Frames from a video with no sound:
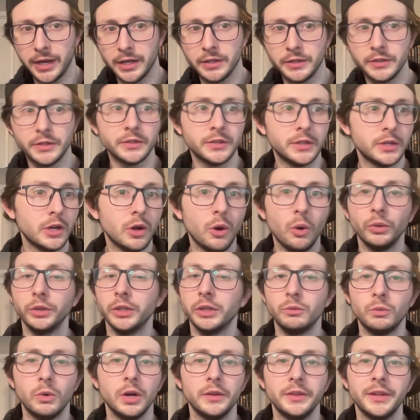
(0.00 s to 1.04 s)
this is the only
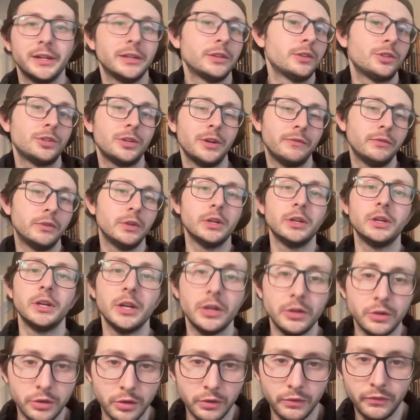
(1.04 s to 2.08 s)
one that's shifted in your